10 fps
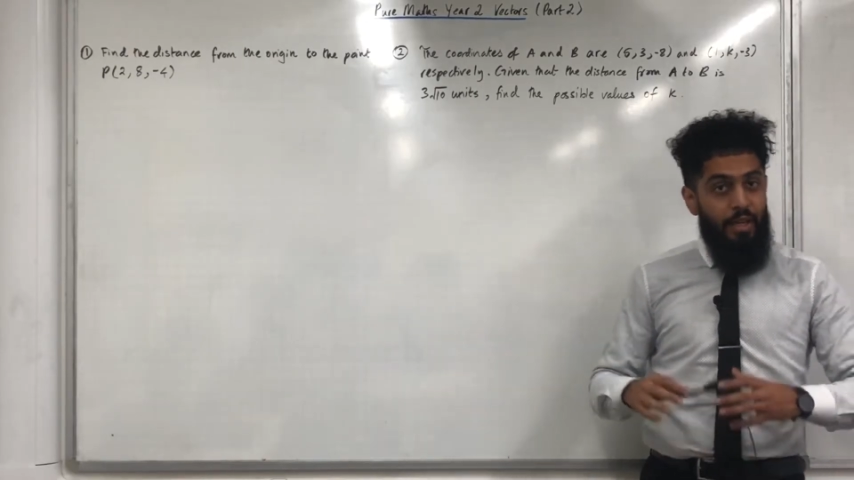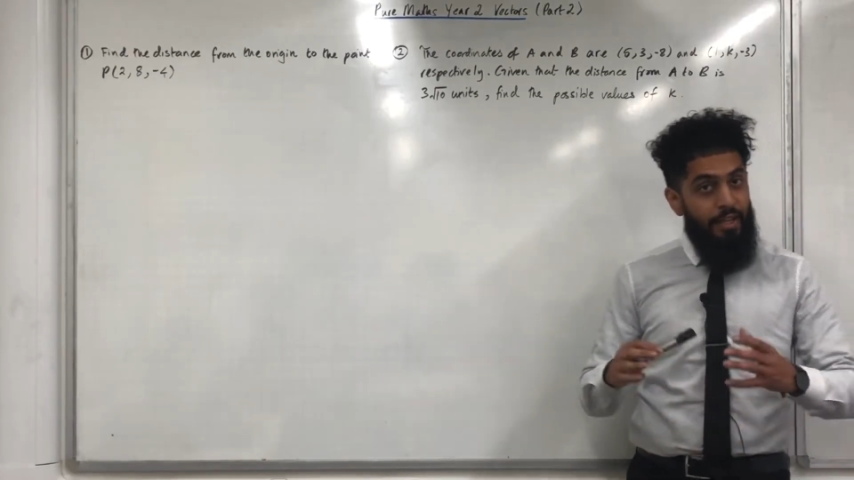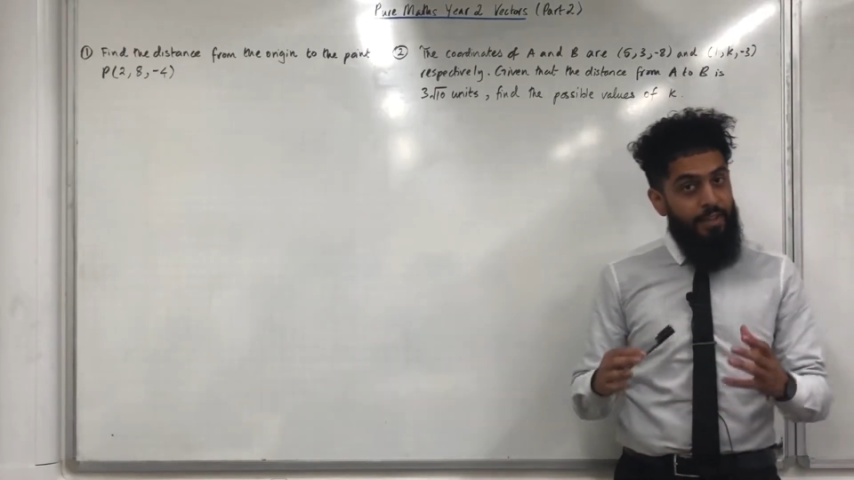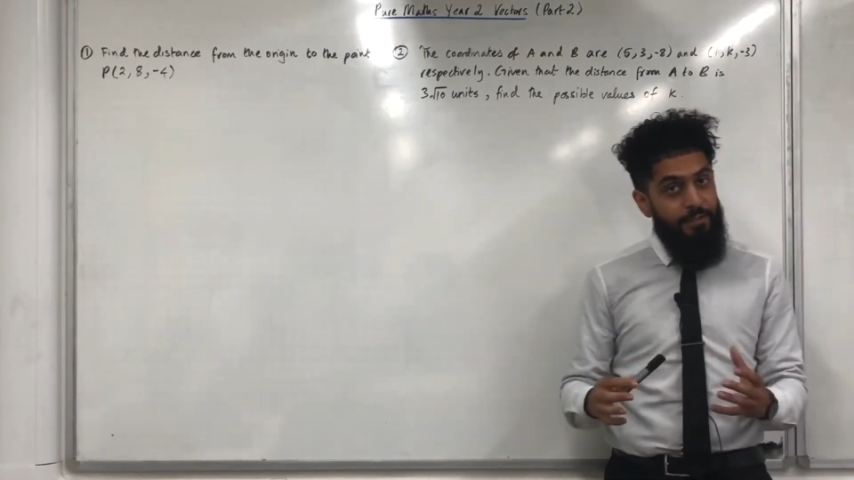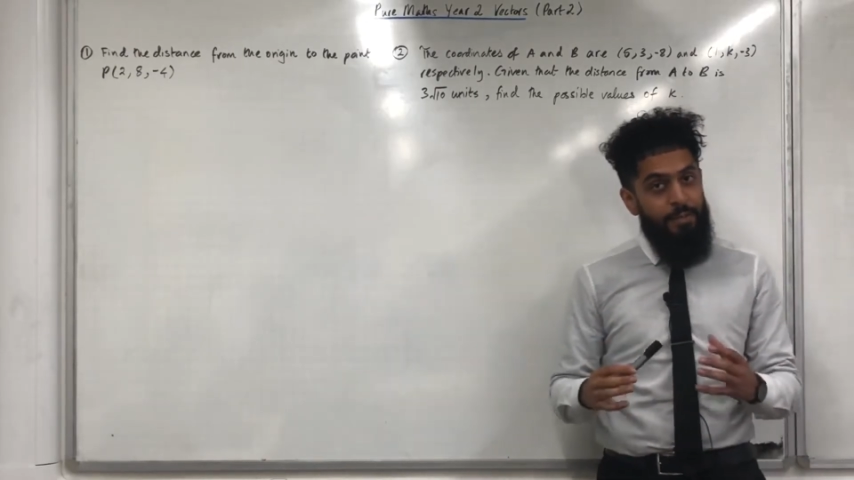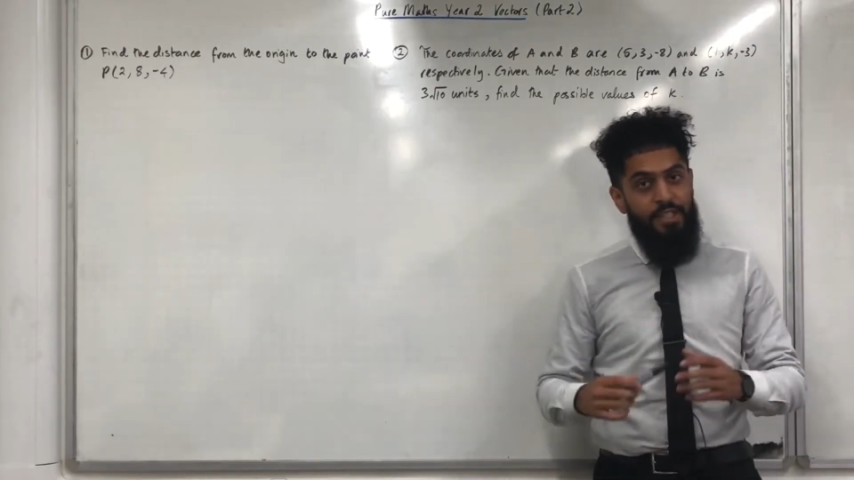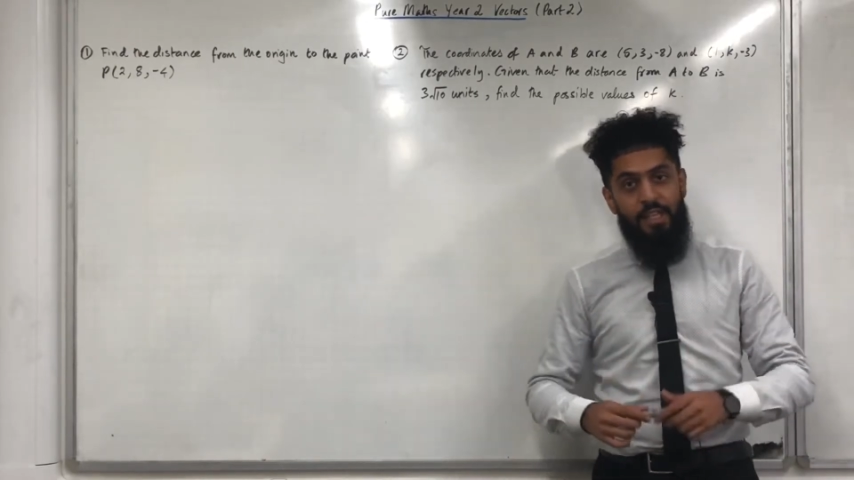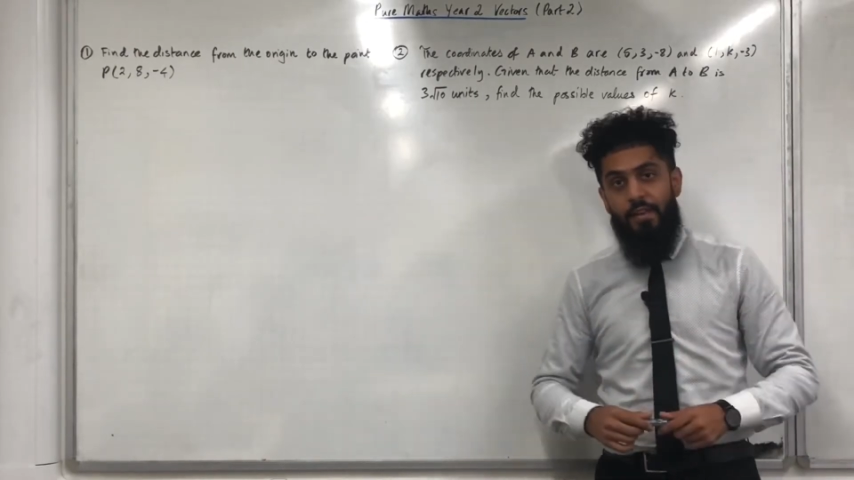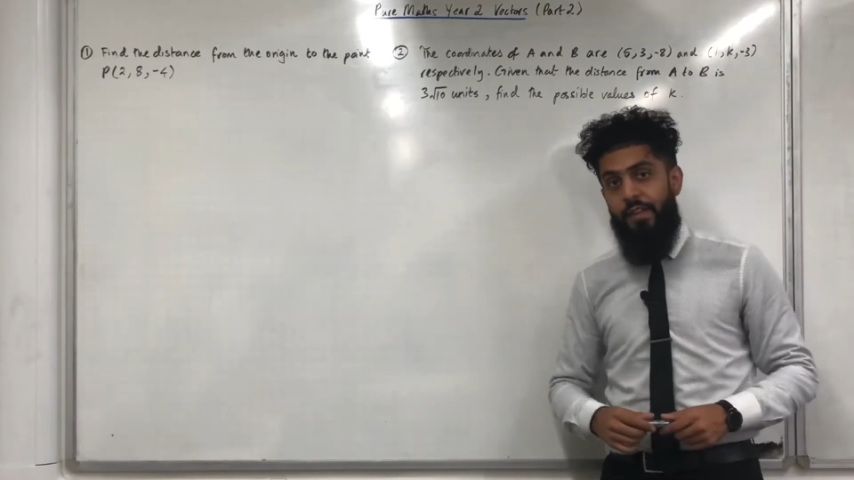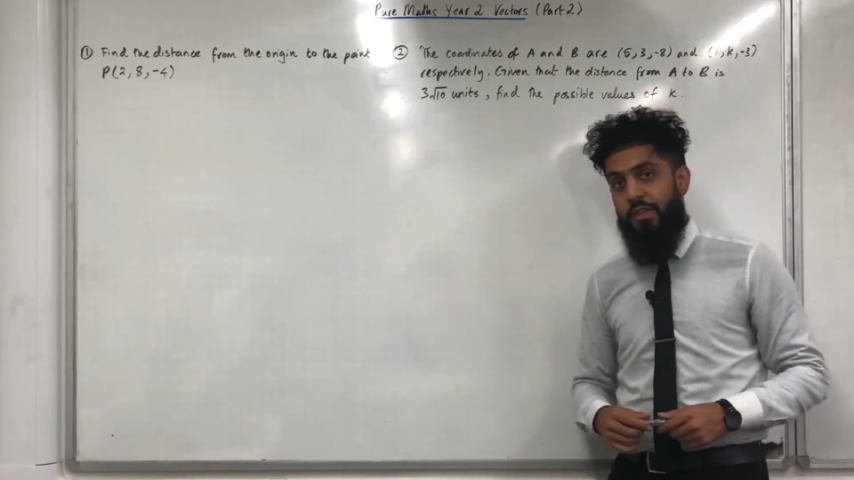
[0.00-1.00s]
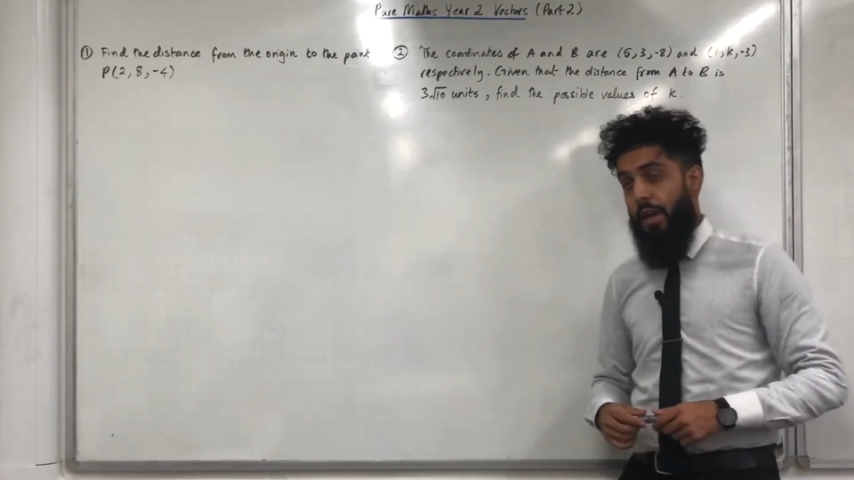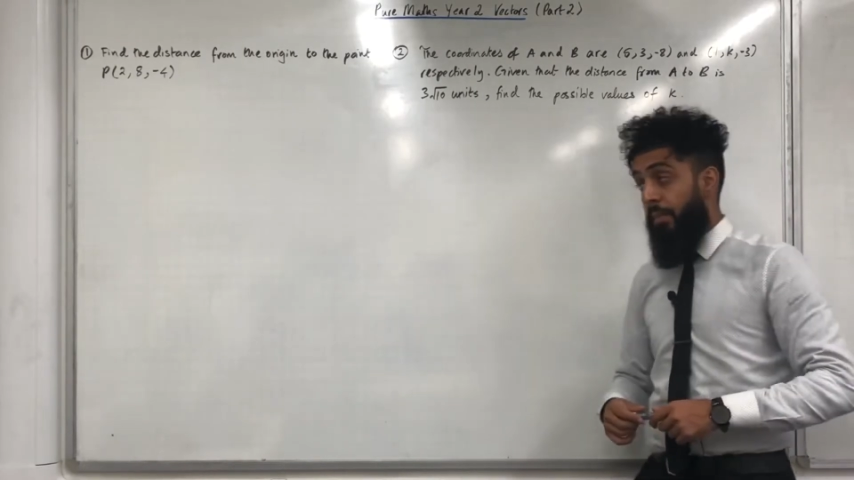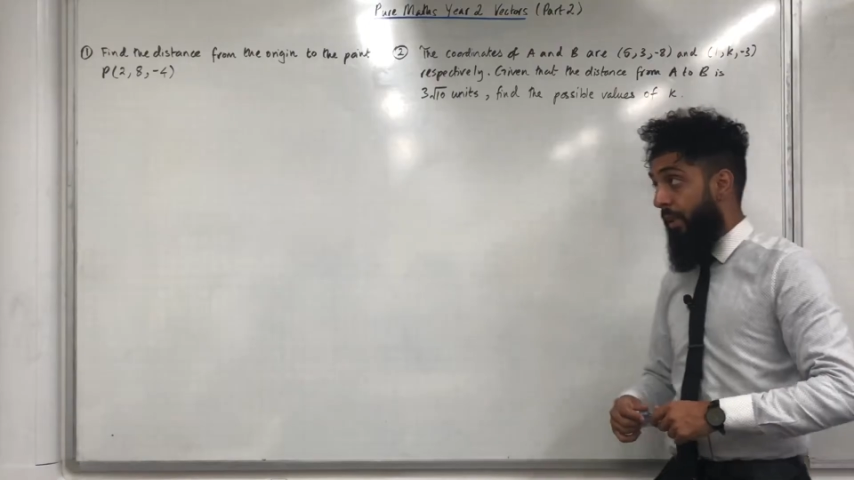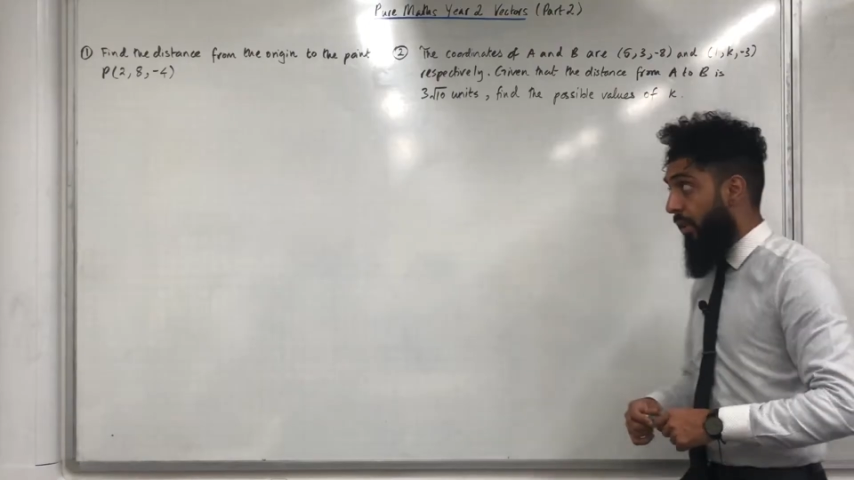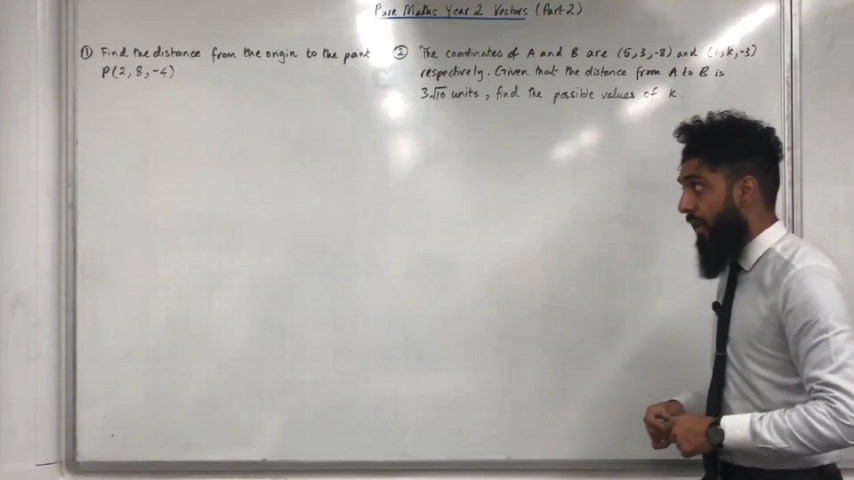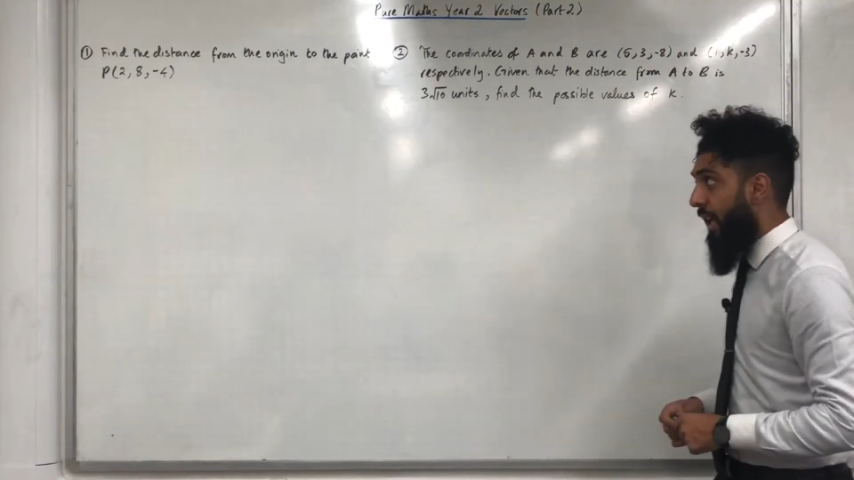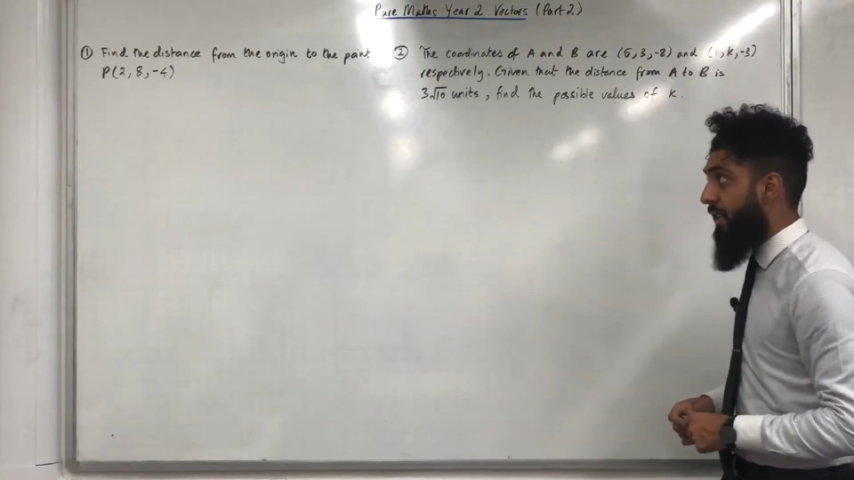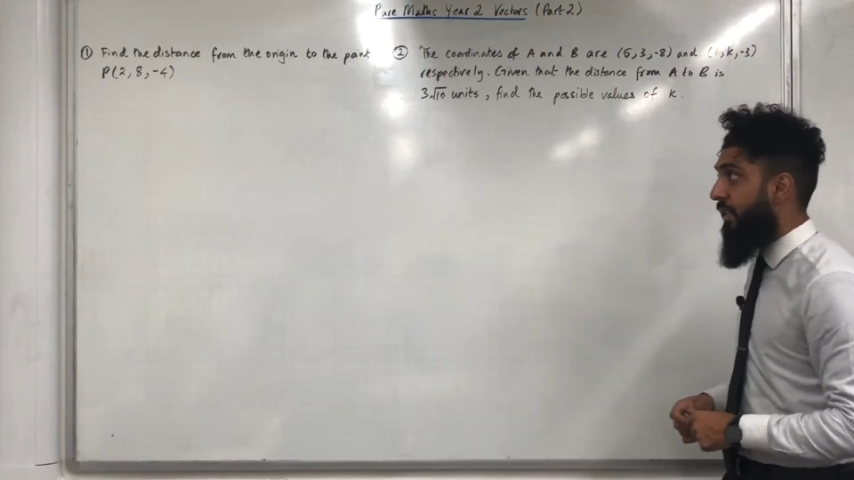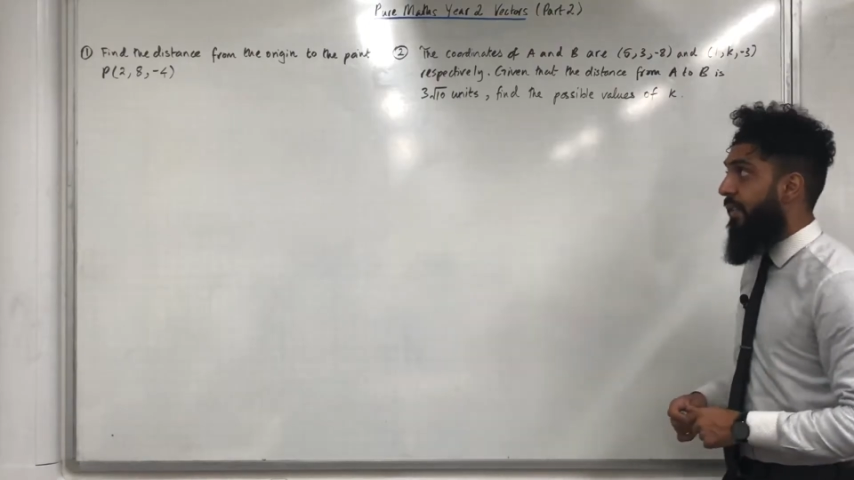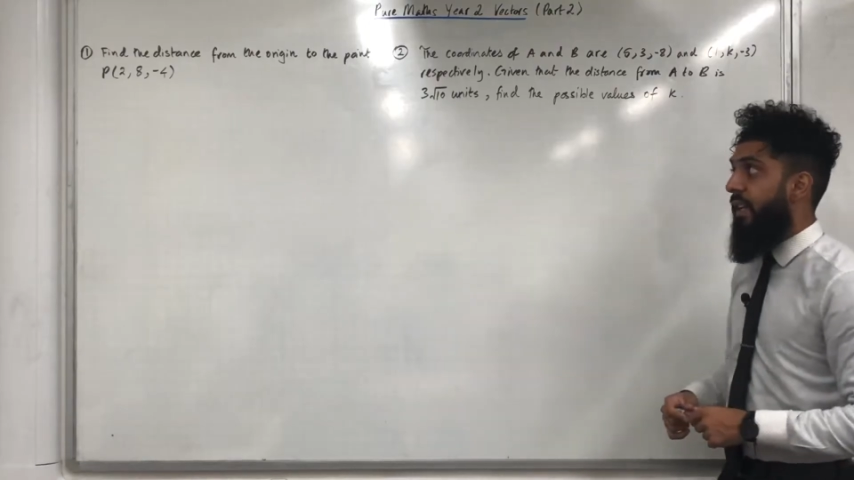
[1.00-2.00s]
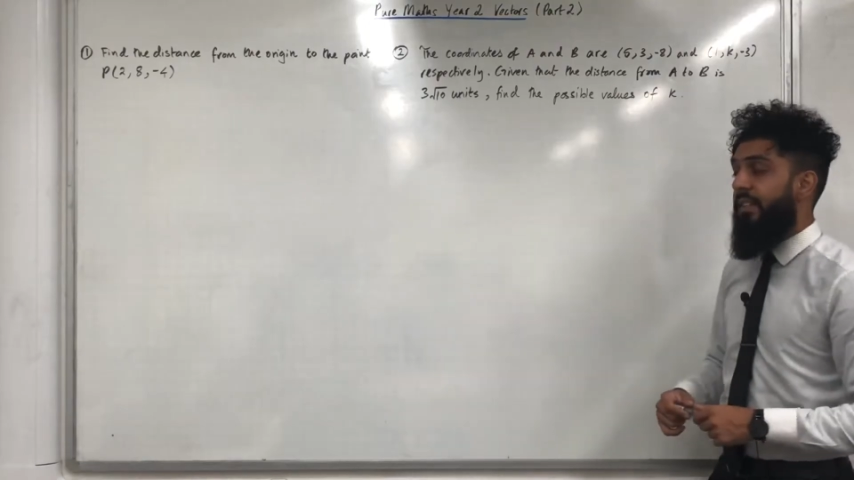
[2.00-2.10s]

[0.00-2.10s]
In this particular video, I'll be looking at different